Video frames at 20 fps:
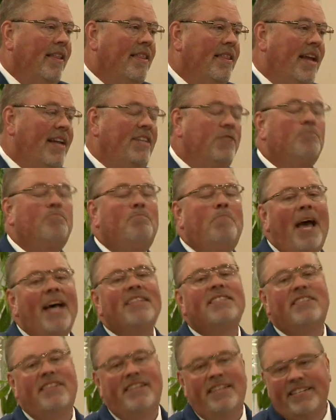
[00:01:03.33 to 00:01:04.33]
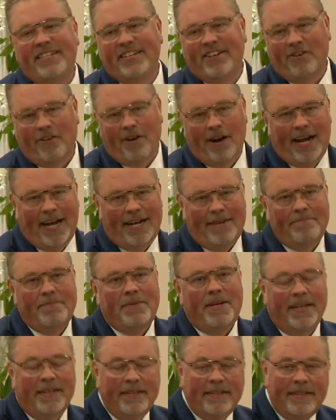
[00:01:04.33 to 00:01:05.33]
that is best
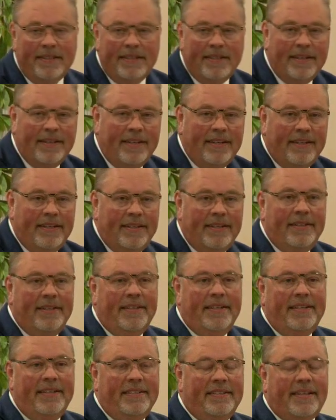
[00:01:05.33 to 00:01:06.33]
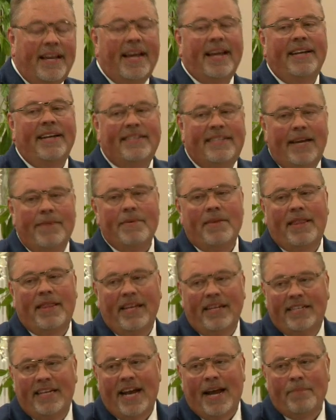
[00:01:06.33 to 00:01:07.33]
described in 2
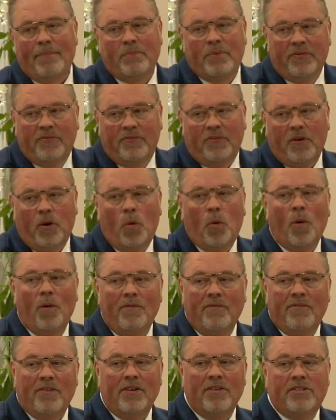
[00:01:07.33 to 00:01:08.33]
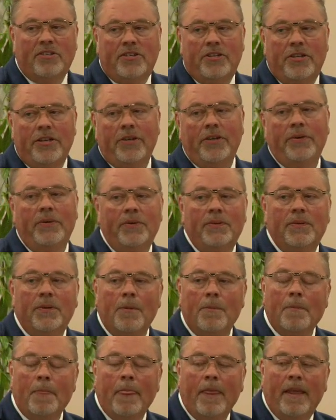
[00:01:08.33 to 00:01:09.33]
Timothy chapter 4 and verse 2.
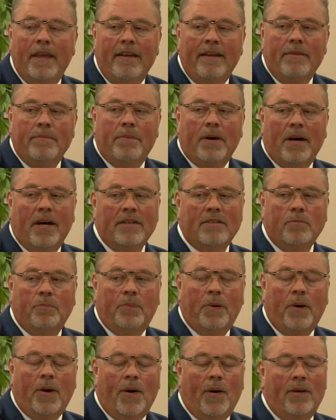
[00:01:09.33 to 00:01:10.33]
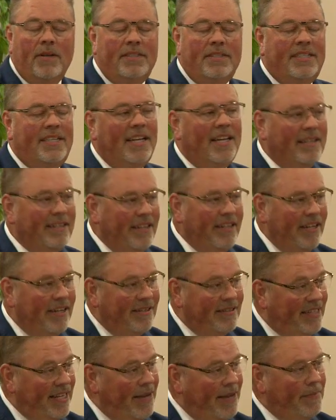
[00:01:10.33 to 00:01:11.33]
Apostle Paul is telling
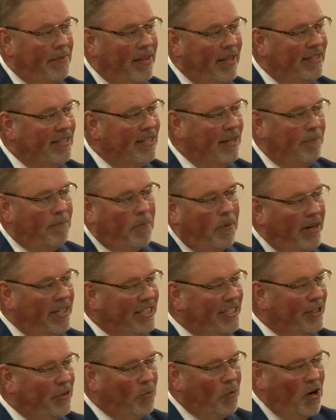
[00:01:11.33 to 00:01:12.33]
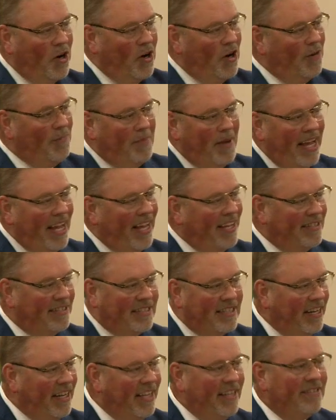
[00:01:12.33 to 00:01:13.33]
young Timothy, he said, Preach the word, be
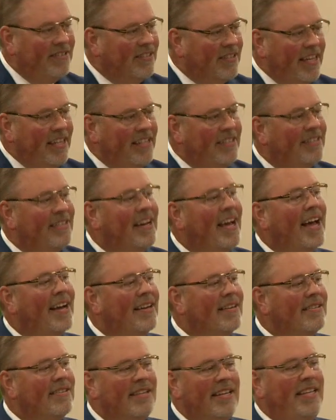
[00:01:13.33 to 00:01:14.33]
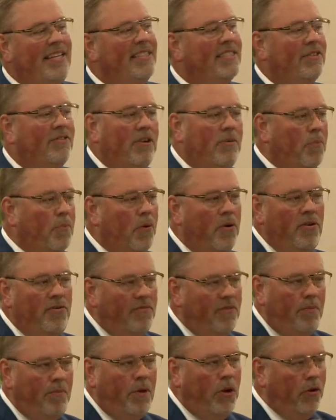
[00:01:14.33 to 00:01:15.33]
instant in season, out of season,
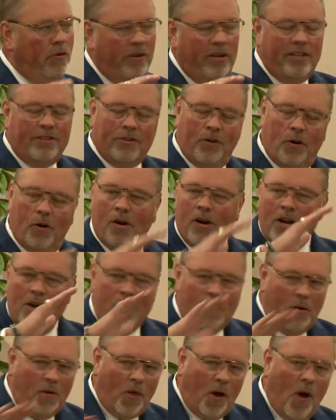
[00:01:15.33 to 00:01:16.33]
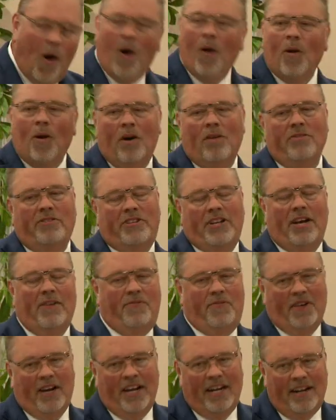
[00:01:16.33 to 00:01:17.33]
reprove, rebuke, and exhort with all
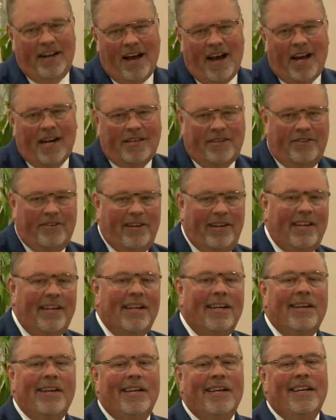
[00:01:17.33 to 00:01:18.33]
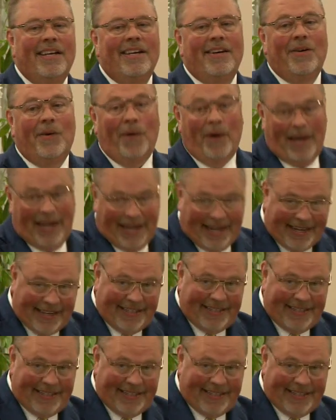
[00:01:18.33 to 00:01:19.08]
longsuffering and doctrine. Why?